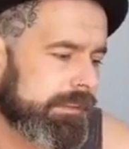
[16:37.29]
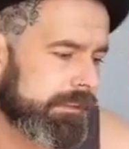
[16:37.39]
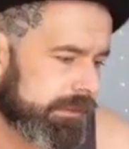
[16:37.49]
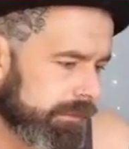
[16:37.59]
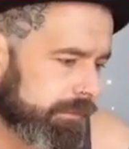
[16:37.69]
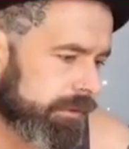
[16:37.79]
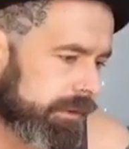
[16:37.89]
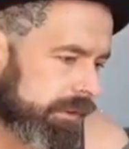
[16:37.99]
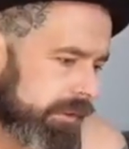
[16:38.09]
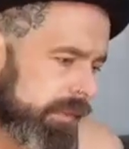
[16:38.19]
And the general
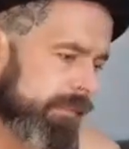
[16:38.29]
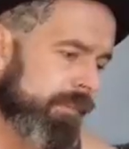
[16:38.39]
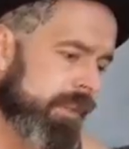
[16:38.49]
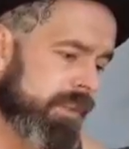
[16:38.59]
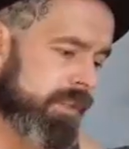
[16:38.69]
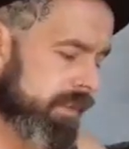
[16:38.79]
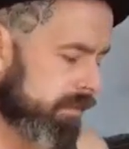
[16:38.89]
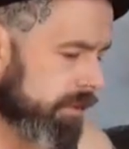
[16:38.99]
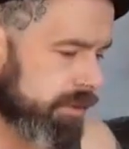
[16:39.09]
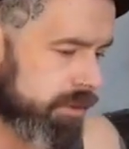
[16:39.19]
gist.
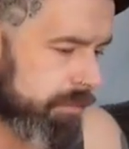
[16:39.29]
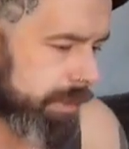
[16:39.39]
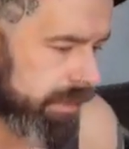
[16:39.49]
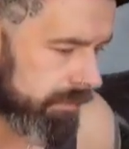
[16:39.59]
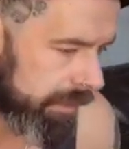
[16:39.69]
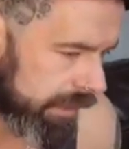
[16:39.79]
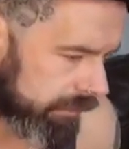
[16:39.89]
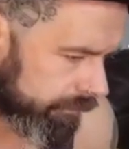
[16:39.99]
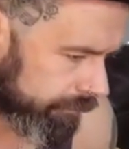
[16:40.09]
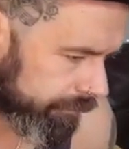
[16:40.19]
So what's your opinion,
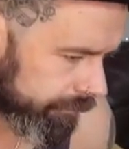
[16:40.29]
Martin?